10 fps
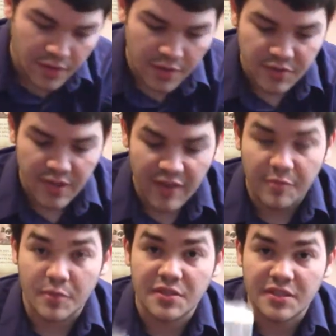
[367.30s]
Also have
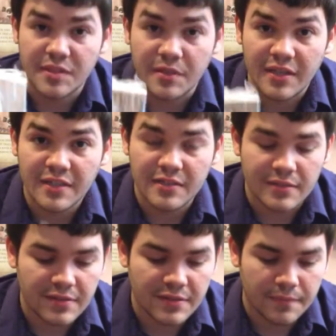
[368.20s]
emergency
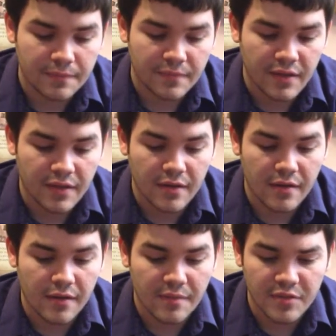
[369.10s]
blankets.
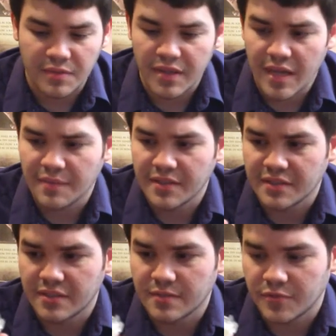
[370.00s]
This one came in
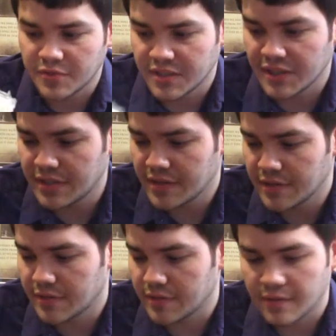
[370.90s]
this first aid
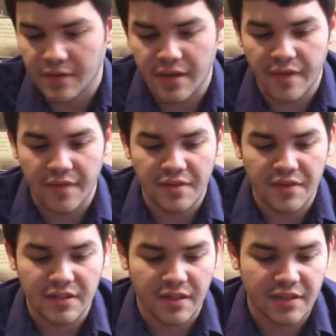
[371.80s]
kit, and
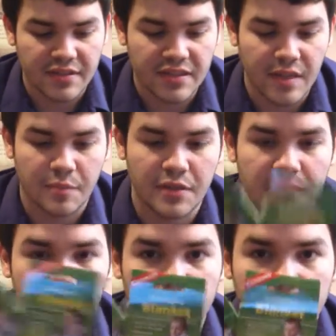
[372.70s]
these I got
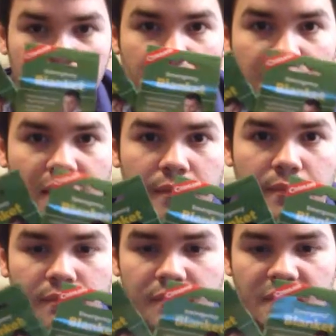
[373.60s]
separate,
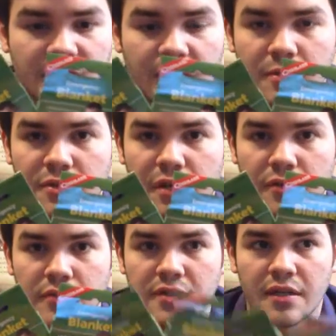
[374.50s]
just a couple
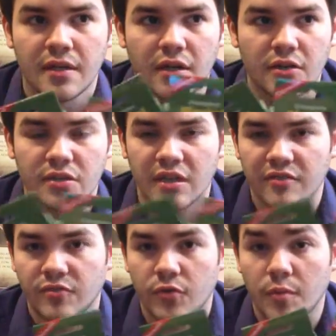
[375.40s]
dollars. Also
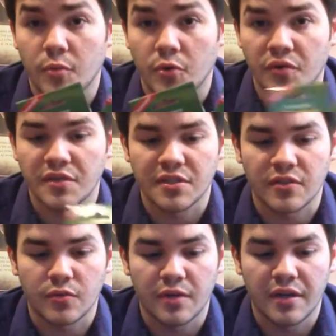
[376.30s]
got 4 more of these
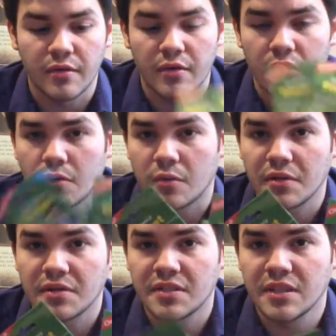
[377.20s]
on the way.
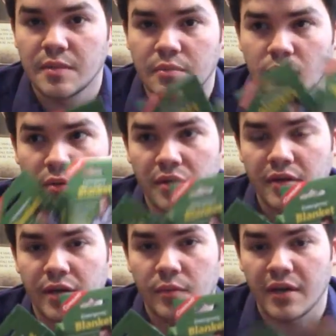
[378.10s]
Really cheap, really
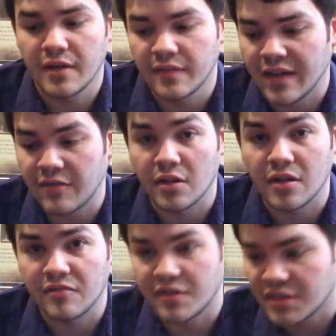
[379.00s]
lightweight, and they have a
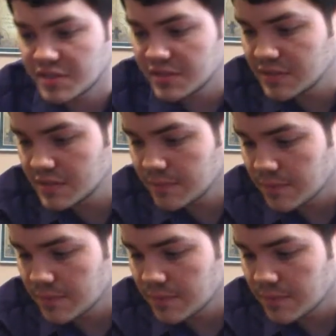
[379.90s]
lot of functions.